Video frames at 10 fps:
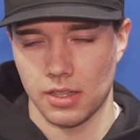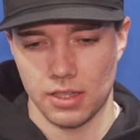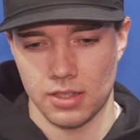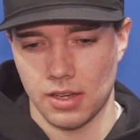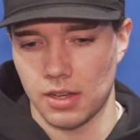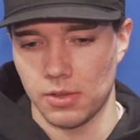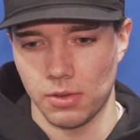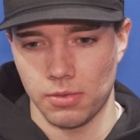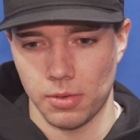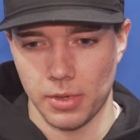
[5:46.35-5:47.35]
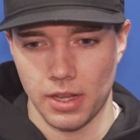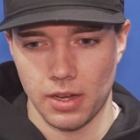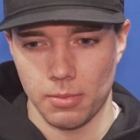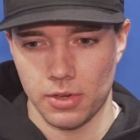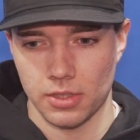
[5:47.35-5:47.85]
It's not new for me
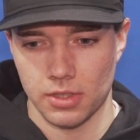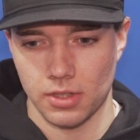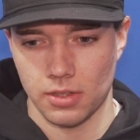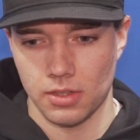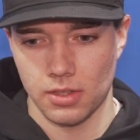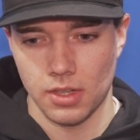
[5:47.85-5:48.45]
anymore, so